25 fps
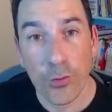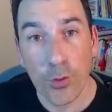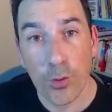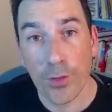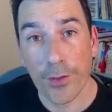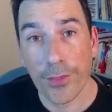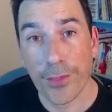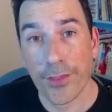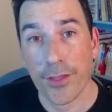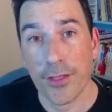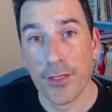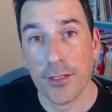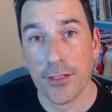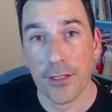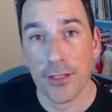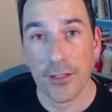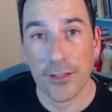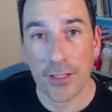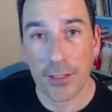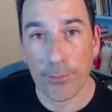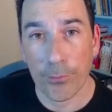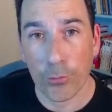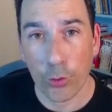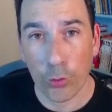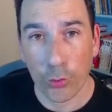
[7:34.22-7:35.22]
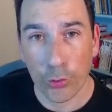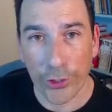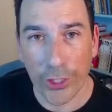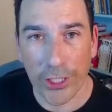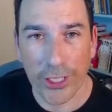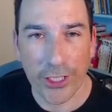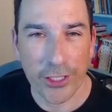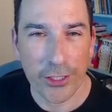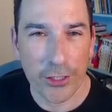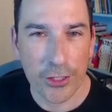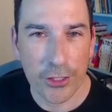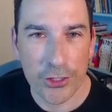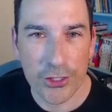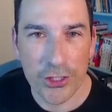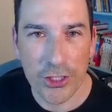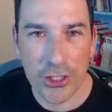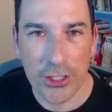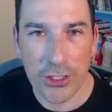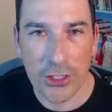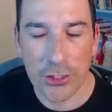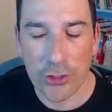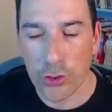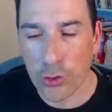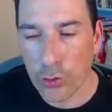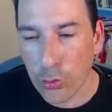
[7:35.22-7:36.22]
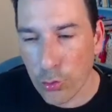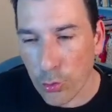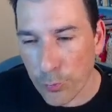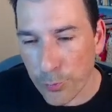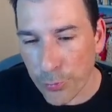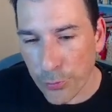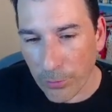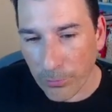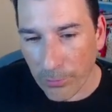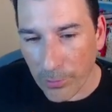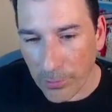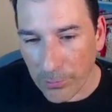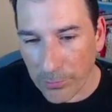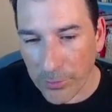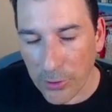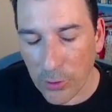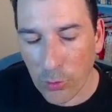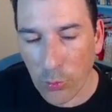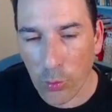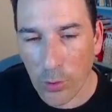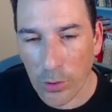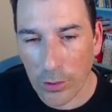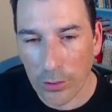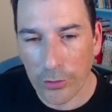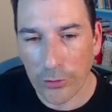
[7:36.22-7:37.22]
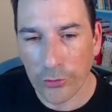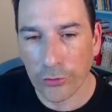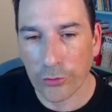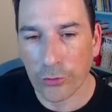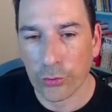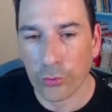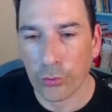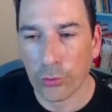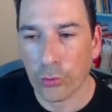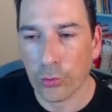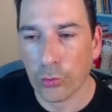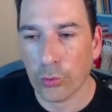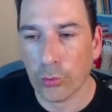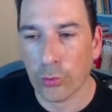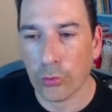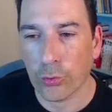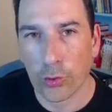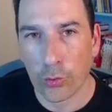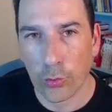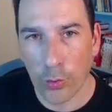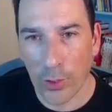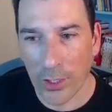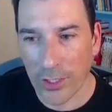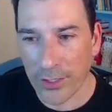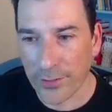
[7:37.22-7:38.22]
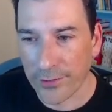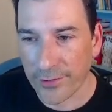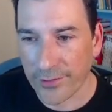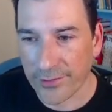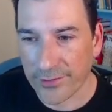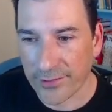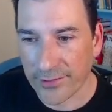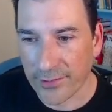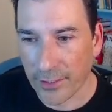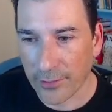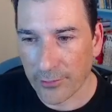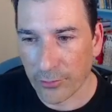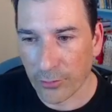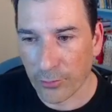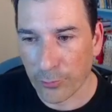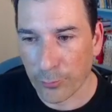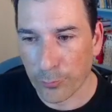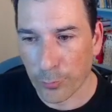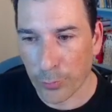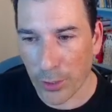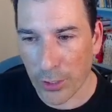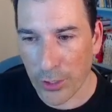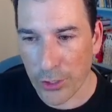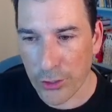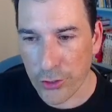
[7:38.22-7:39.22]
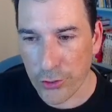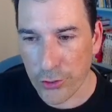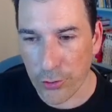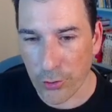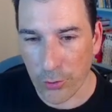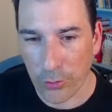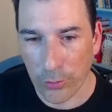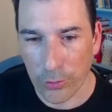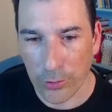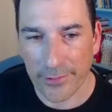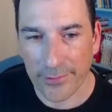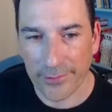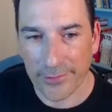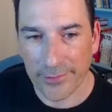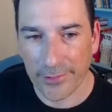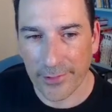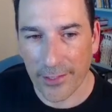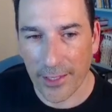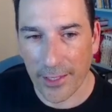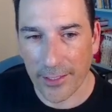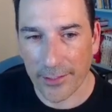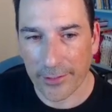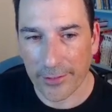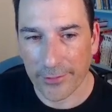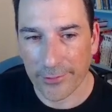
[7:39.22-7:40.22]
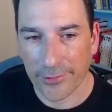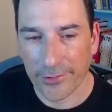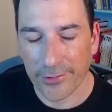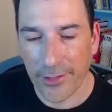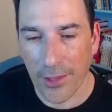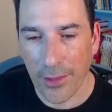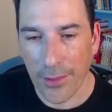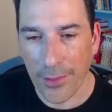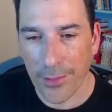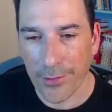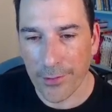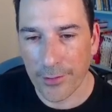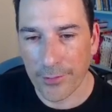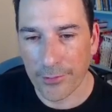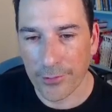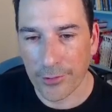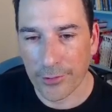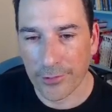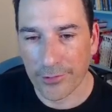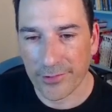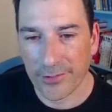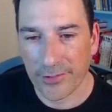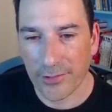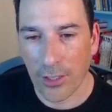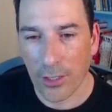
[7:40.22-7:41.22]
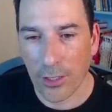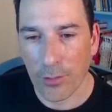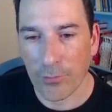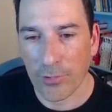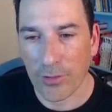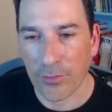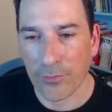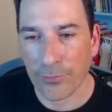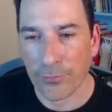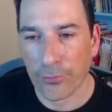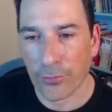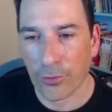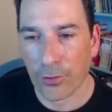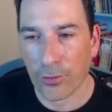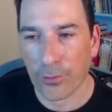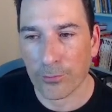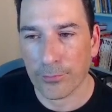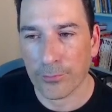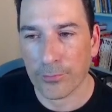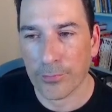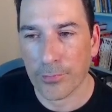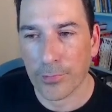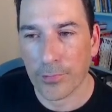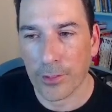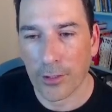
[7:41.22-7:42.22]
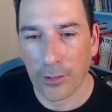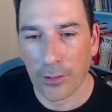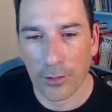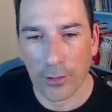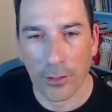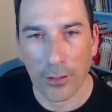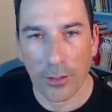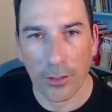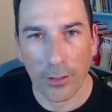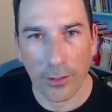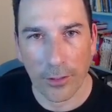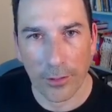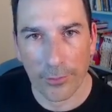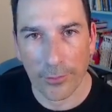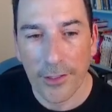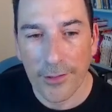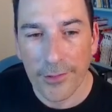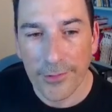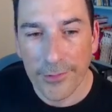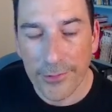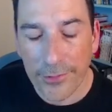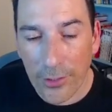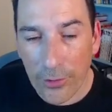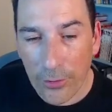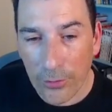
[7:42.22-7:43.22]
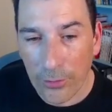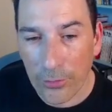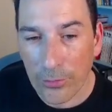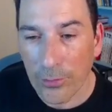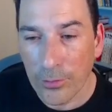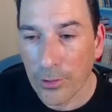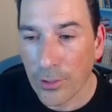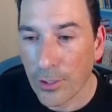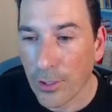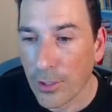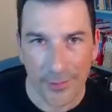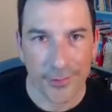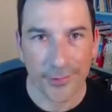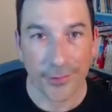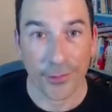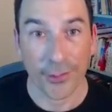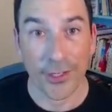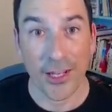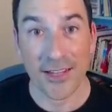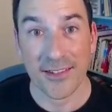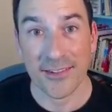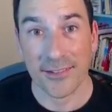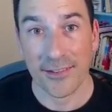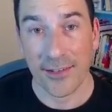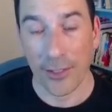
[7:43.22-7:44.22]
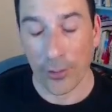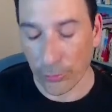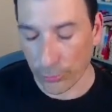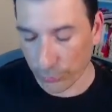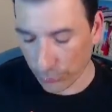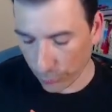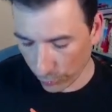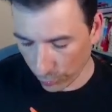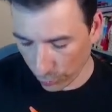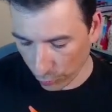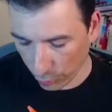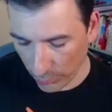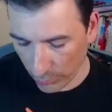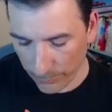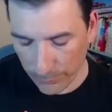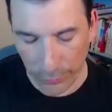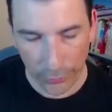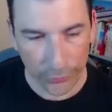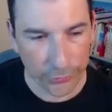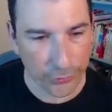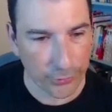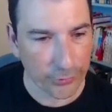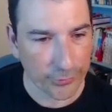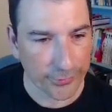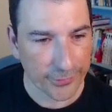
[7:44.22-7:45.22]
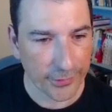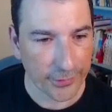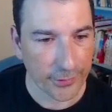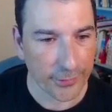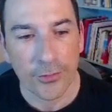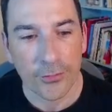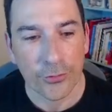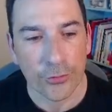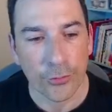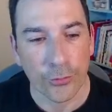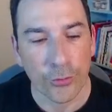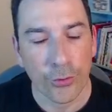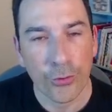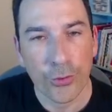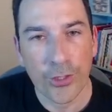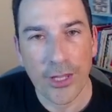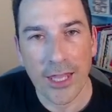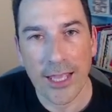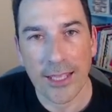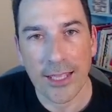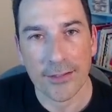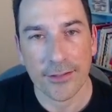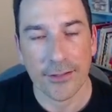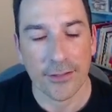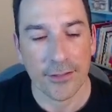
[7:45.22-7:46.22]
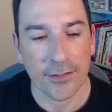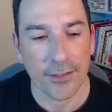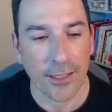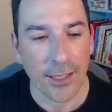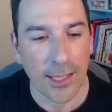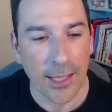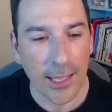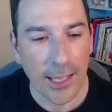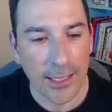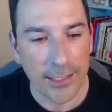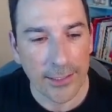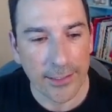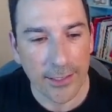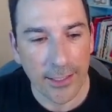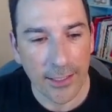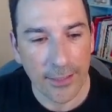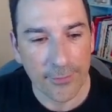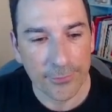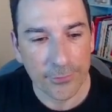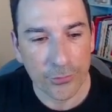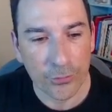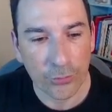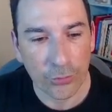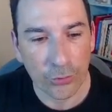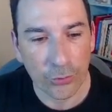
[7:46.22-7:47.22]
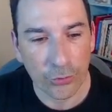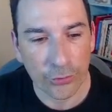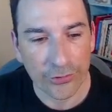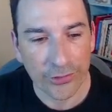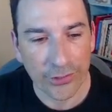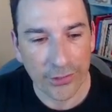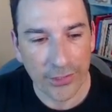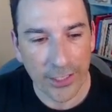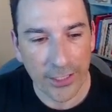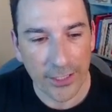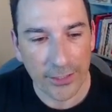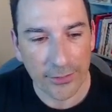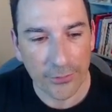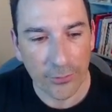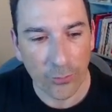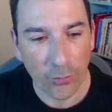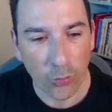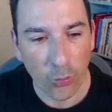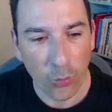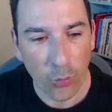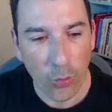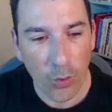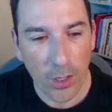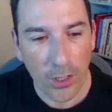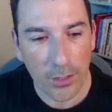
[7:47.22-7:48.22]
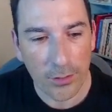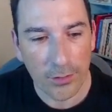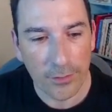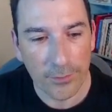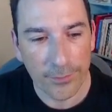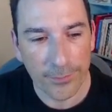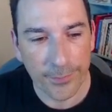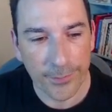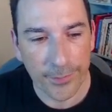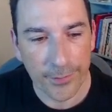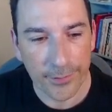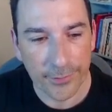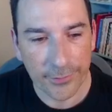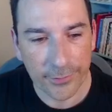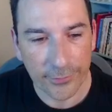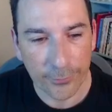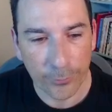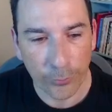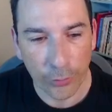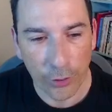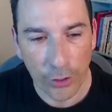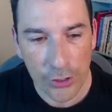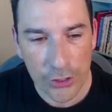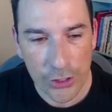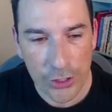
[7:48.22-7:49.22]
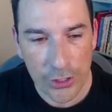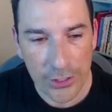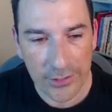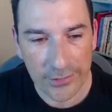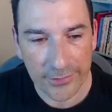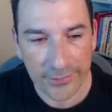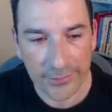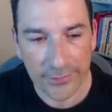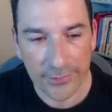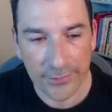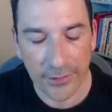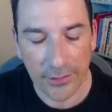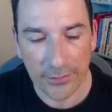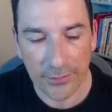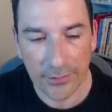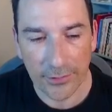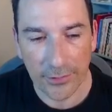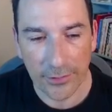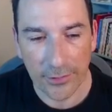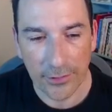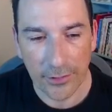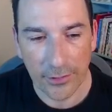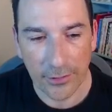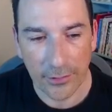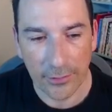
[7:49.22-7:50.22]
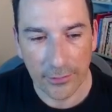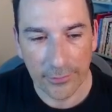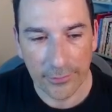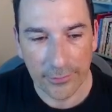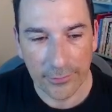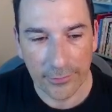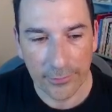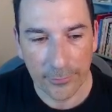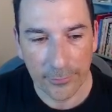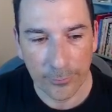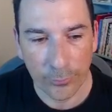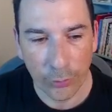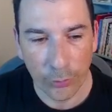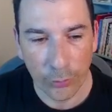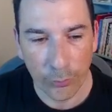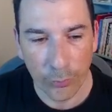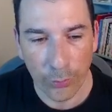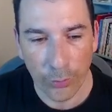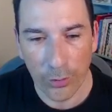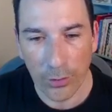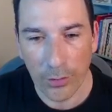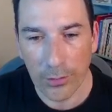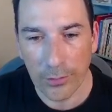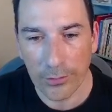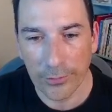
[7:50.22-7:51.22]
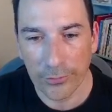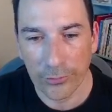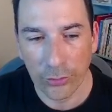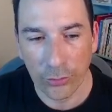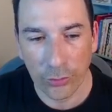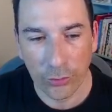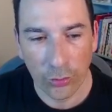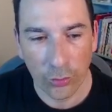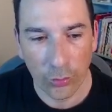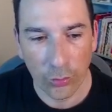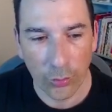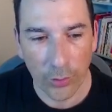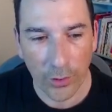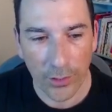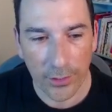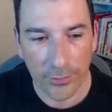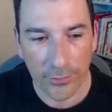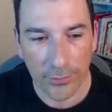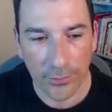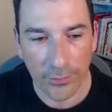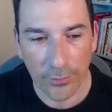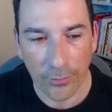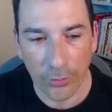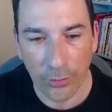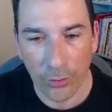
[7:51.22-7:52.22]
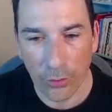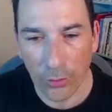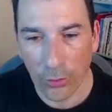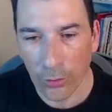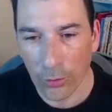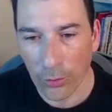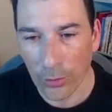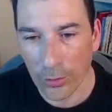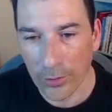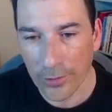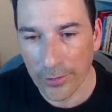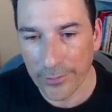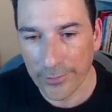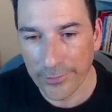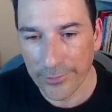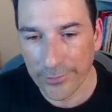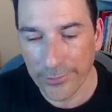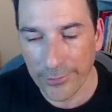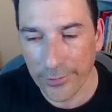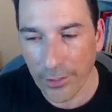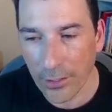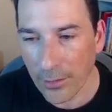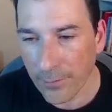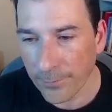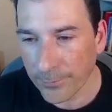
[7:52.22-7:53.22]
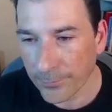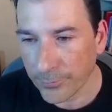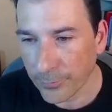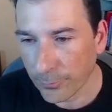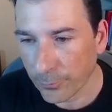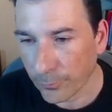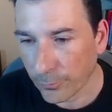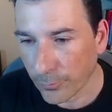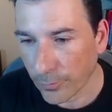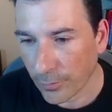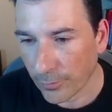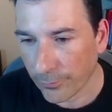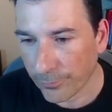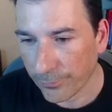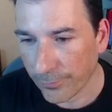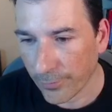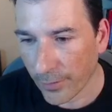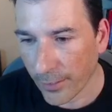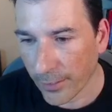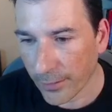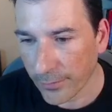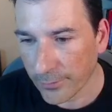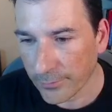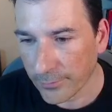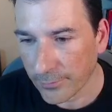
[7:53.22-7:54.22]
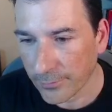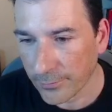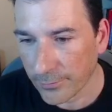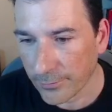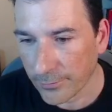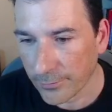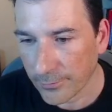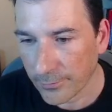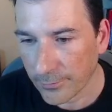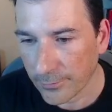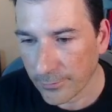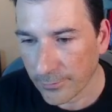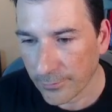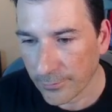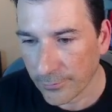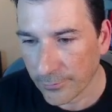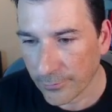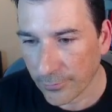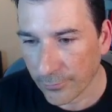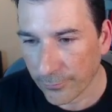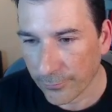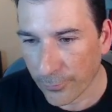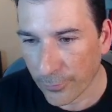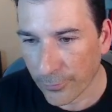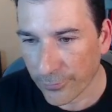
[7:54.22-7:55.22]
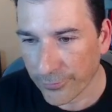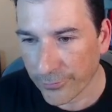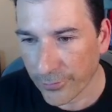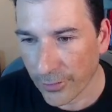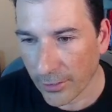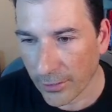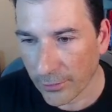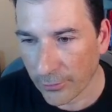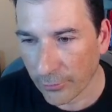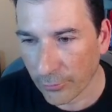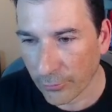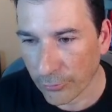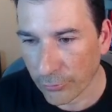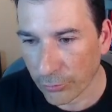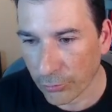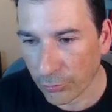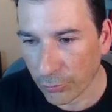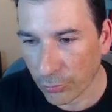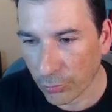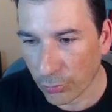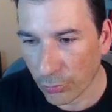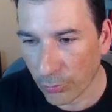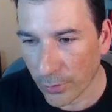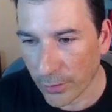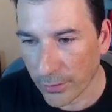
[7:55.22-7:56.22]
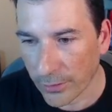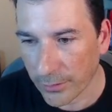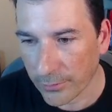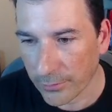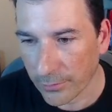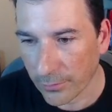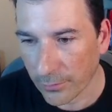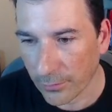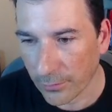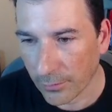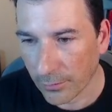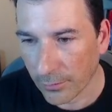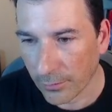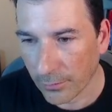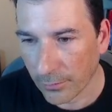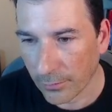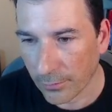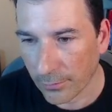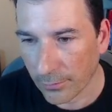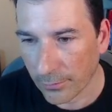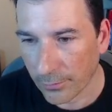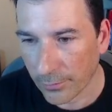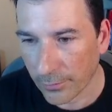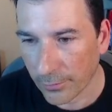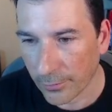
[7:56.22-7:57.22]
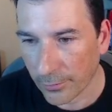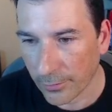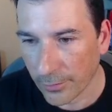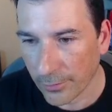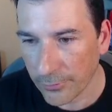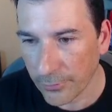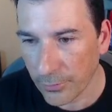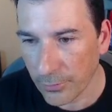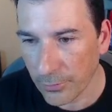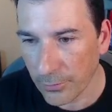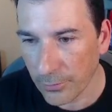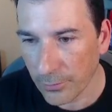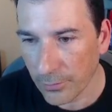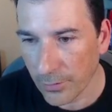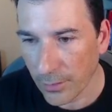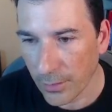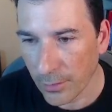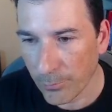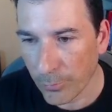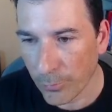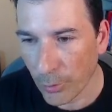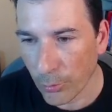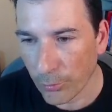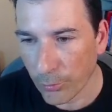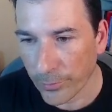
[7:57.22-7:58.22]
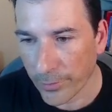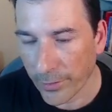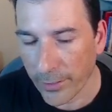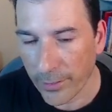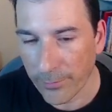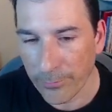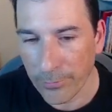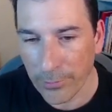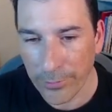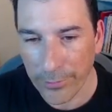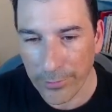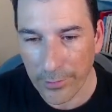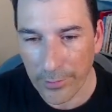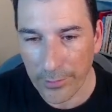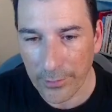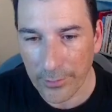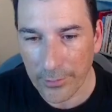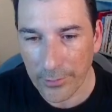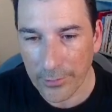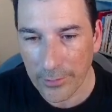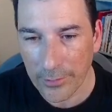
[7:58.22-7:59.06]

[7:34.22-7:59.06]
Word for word: you are thinking about energy, you probably want to create this kind of brushstroke. It's like something that is coming from her hand. So let's go to reproduce it. To do that, I have to select one of these brushes that is prepared to create or a soft effect. So first I'm going to create uh, a layer above everything